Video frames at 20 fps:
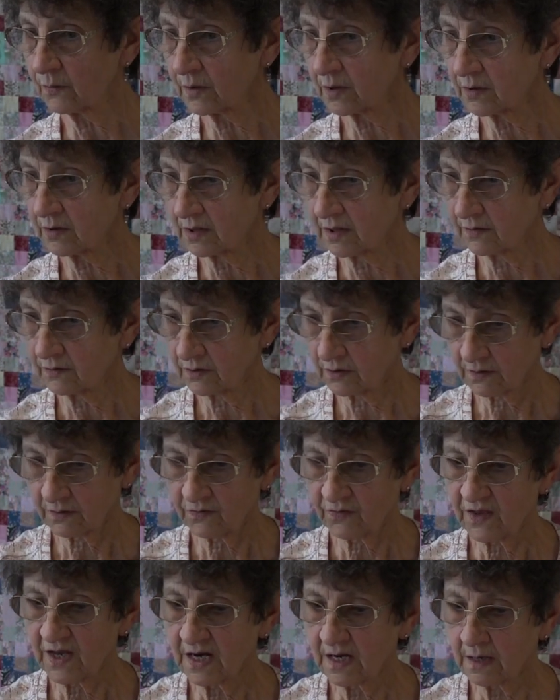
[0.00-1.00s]
we're going to
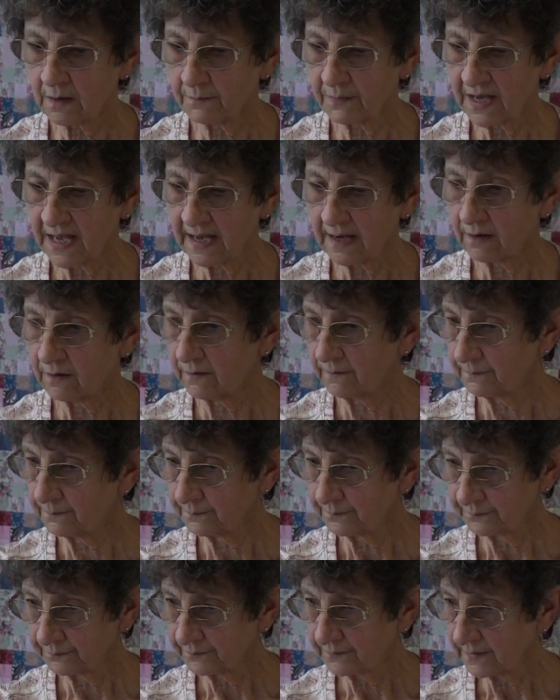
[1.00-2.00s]
think about
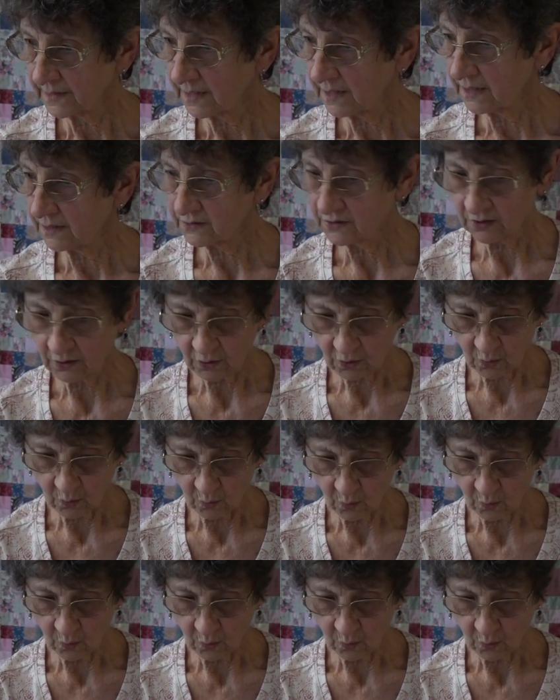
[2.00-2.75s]
is a